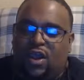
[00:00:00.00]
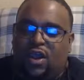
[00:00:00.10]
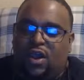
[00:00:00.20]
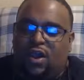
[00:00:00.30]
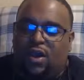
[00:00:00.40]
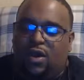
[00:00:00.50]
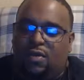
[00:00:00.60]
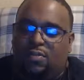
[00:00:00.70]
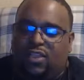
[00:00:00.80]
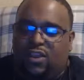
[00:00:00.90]

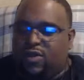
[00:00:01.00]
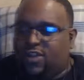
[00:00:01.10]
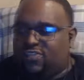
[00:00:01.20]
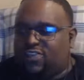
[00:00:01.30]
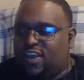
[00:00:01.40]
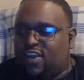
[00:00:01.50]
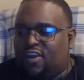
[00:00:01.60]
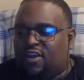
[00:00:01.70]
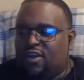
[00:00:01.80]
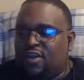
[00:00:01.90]
Tyrion is
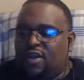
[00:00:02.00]
there.